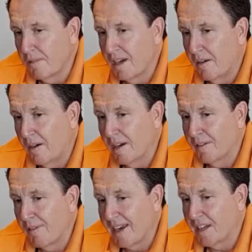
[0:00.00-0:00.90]

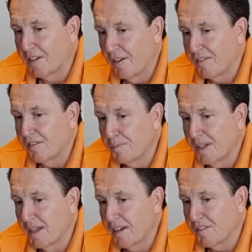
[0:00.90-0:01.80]
highly recognised as
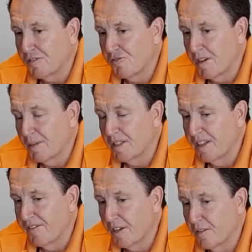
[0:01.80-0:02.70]
being extremely
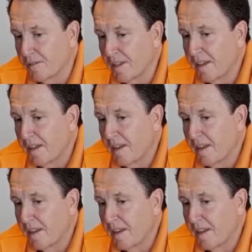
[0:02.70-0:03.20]
difficult.